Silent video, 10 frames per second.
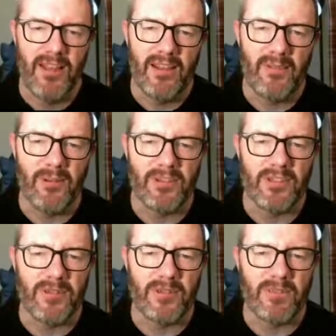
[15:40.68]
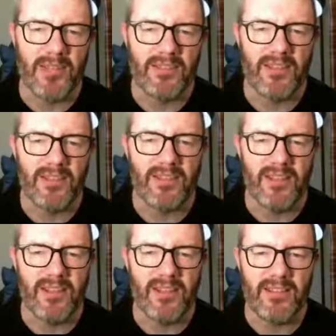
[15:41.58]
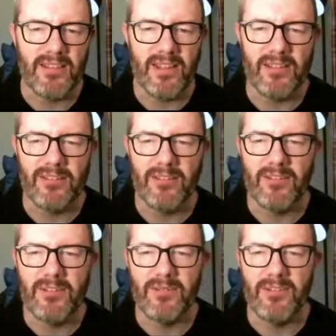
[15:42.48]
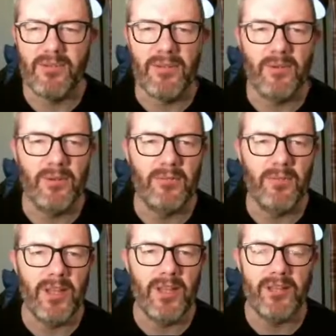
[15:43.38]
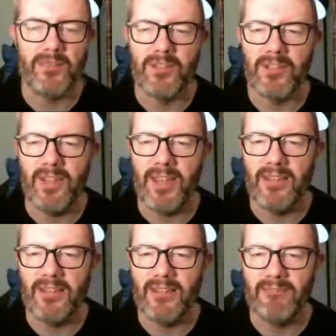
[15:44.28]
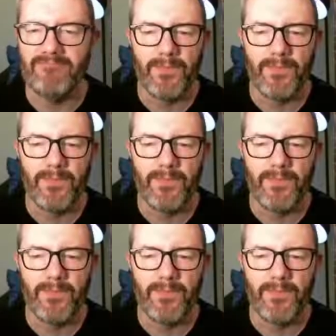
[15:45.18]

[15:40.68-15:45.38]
Once he was past that sliding tackle, there was only one way that was going to end.